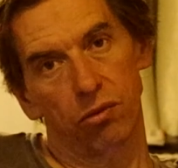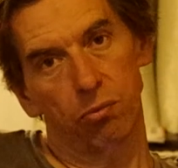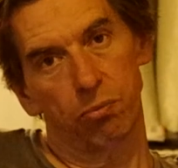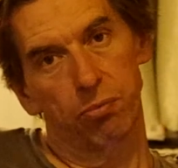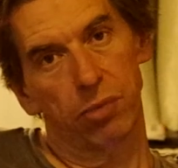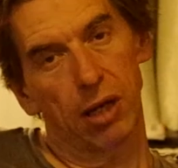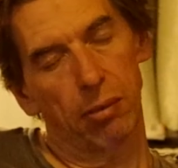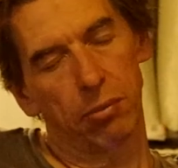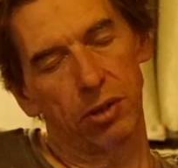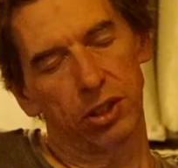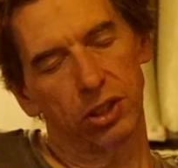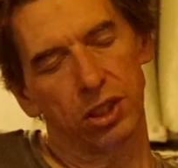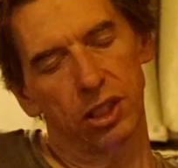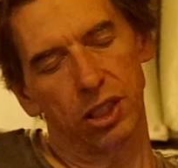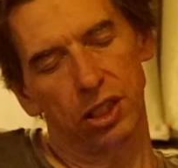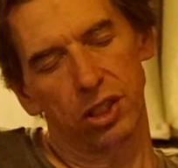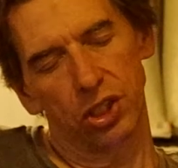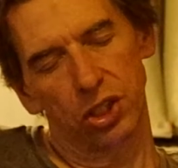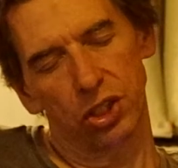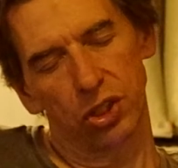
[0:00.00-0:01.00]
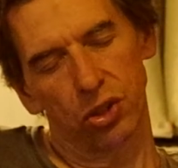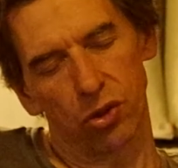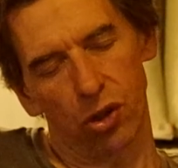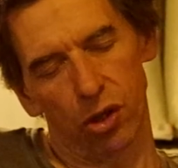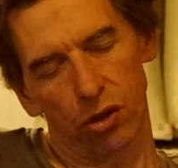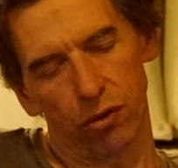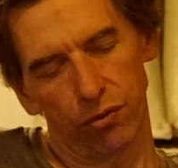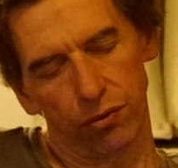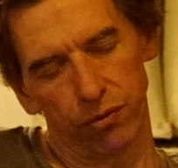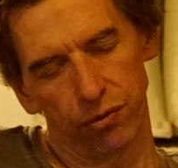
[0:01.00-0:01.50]
publish an edition
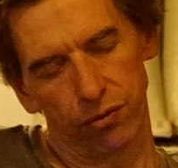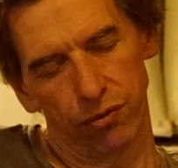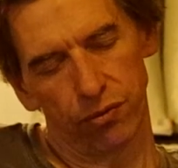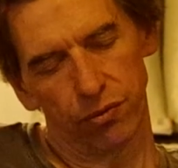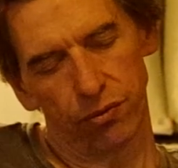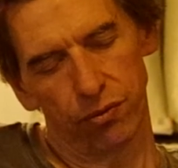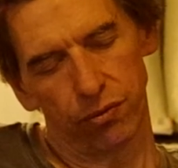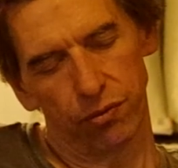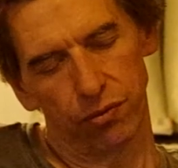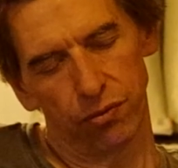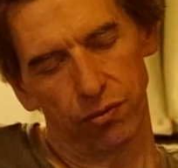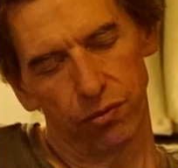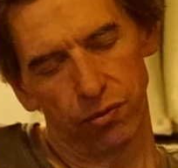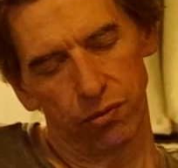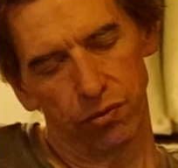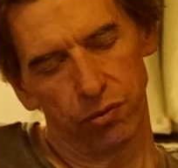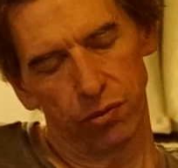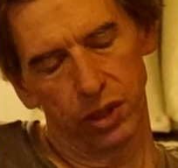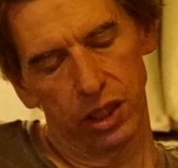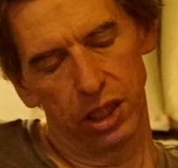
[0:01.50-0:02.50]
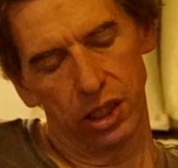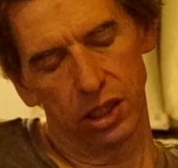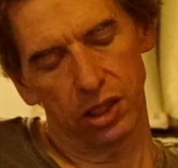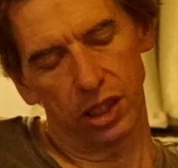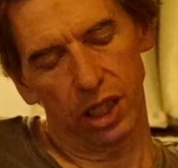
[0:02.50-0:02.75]
of, he